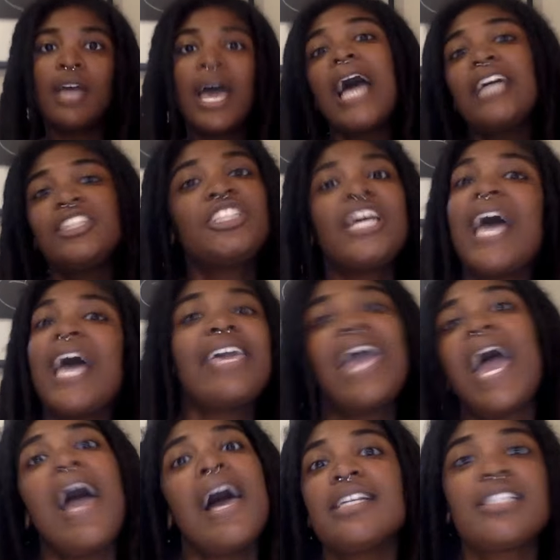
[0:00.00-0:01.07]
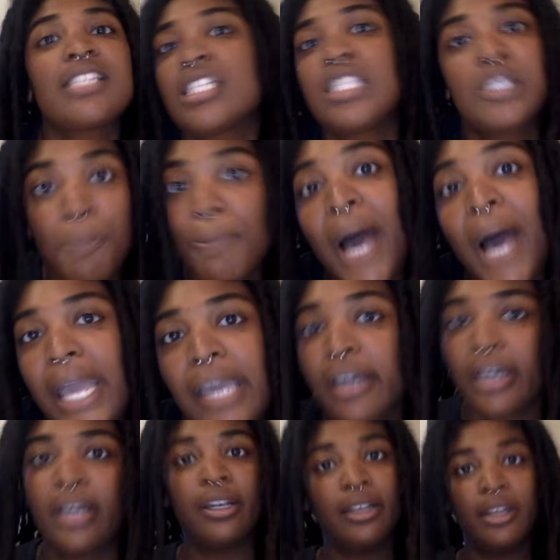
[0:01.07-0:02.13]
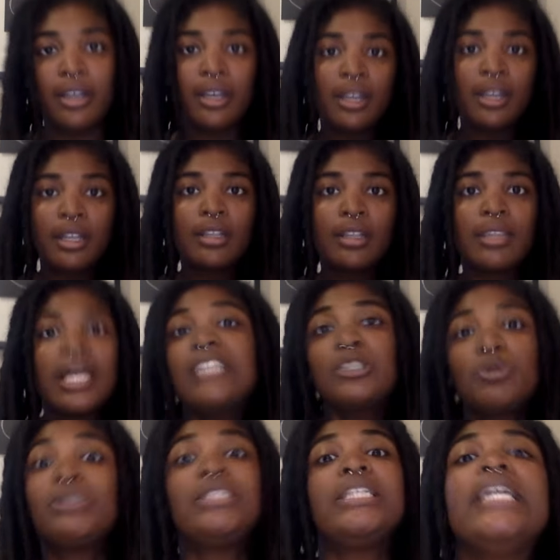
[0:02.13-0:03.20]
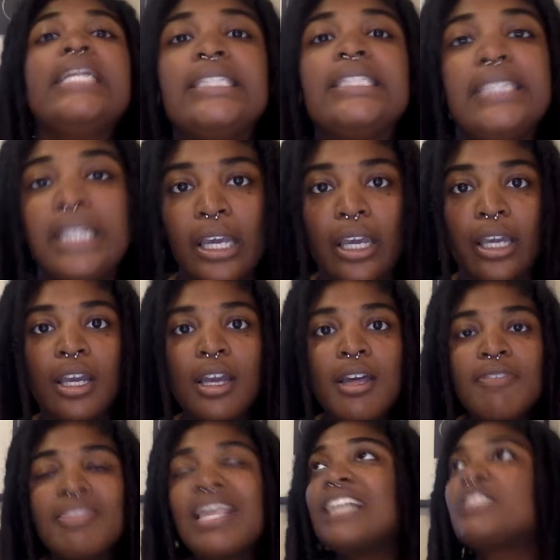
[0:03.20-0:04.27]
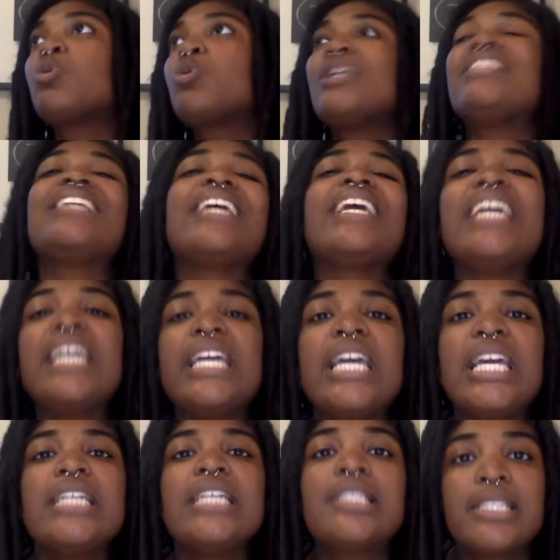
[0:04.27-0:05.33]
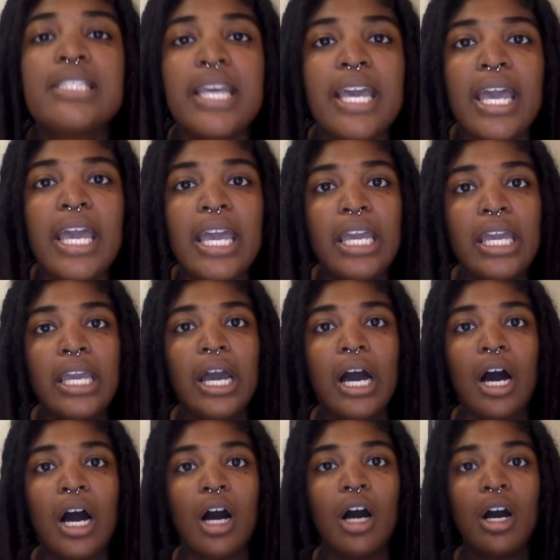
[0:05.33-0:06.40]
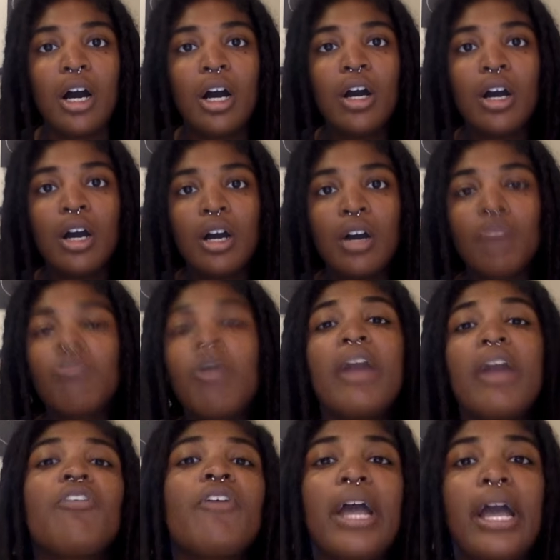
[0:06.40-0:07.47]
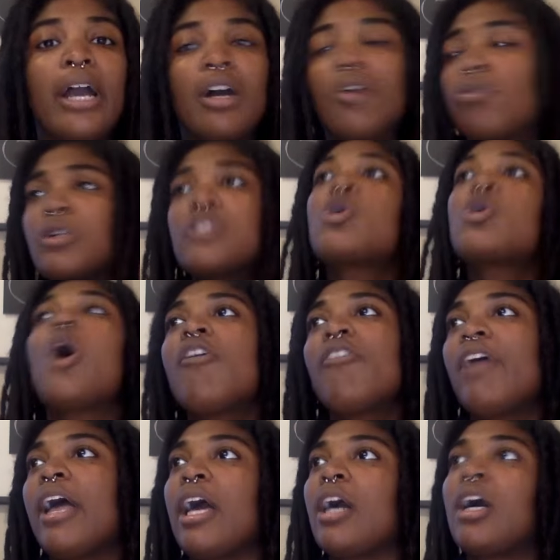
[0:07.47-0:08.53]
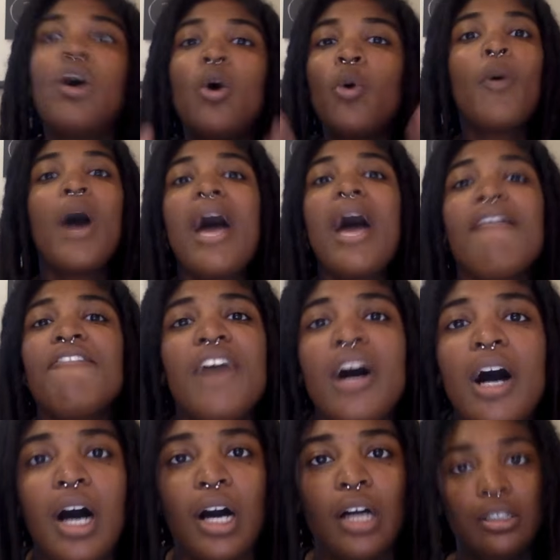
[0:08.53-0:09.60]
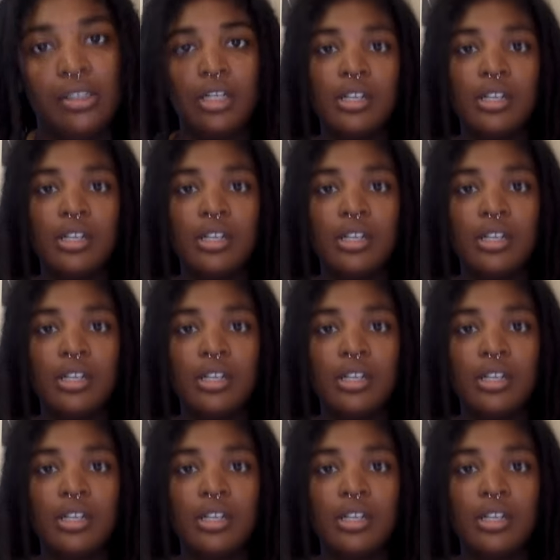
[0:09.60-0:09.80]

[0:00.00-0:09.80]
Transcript: Hashtag ask Spike. That's what's easy. That's what's easy. Rhetoric, rhetoric, whatever.